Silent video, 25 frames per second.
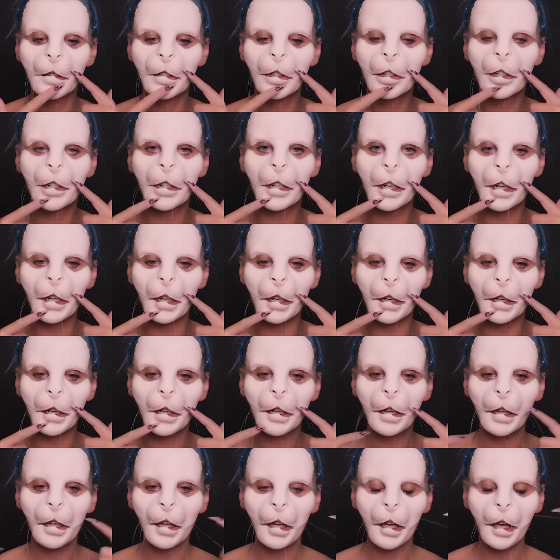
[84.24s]

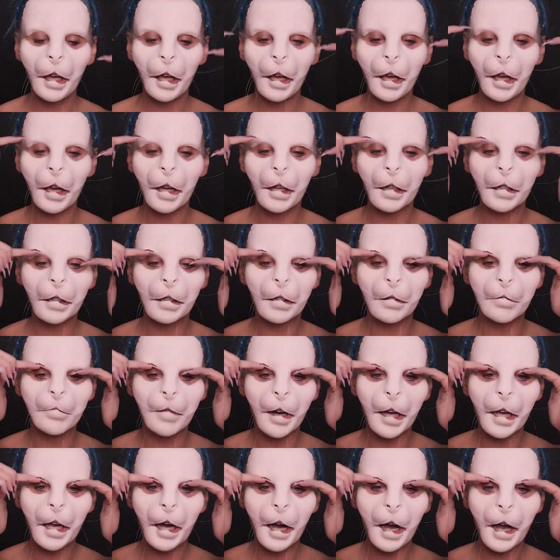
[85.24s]
chin and
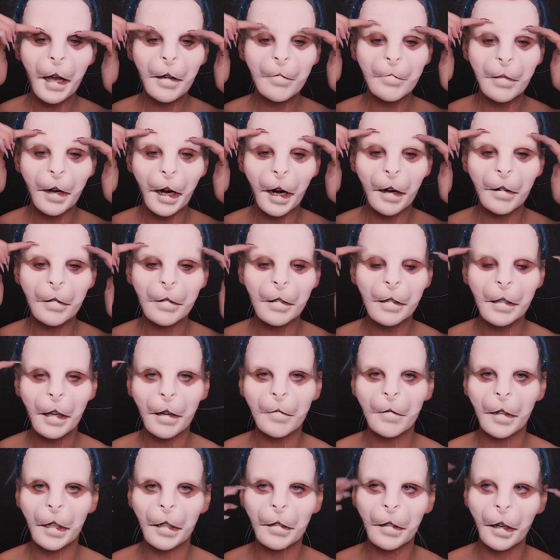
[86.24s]
my eyebrows,
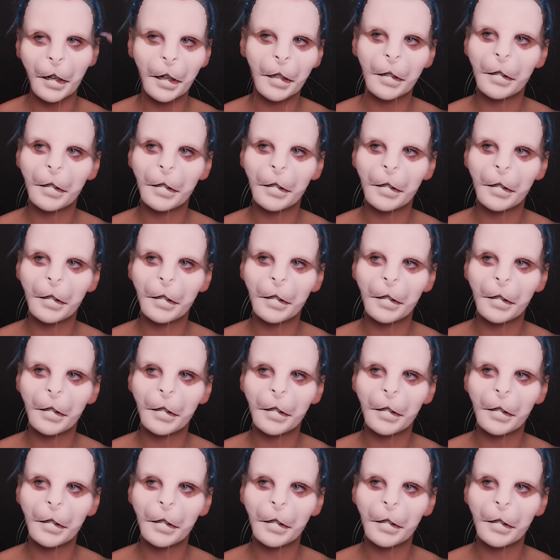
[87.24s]
I mean